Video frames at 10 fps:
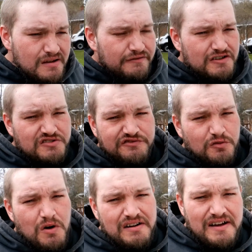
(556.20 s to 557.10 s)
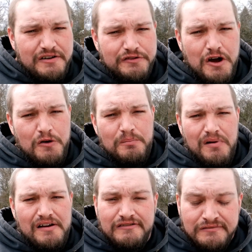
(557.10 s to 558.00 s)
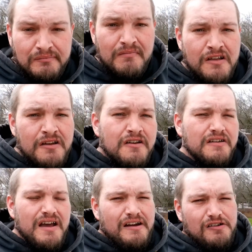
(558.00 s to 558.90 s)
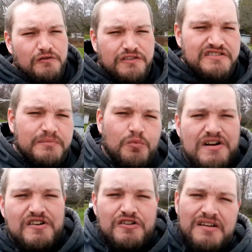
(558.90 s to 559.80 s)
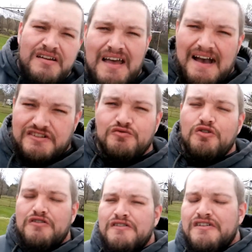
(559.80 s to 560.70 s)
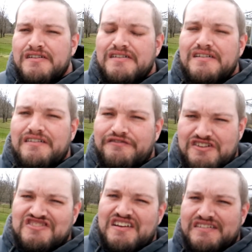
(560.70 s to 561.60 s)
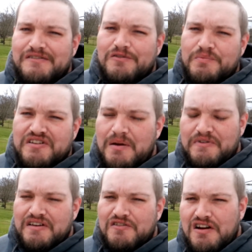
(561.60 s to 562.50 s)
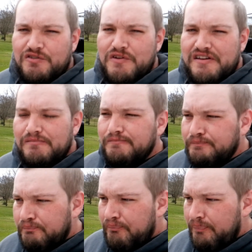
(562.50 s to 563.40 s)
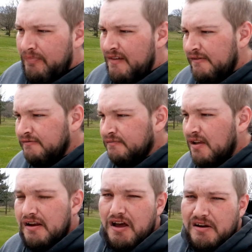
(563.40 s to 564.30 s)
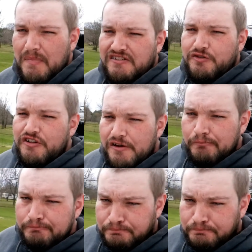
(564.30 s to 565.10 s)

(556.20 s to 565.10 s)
Fishing for what? I don't know, but yeah, hopefully some real, actual fishing will be coming later on in the week. Not in my toilet.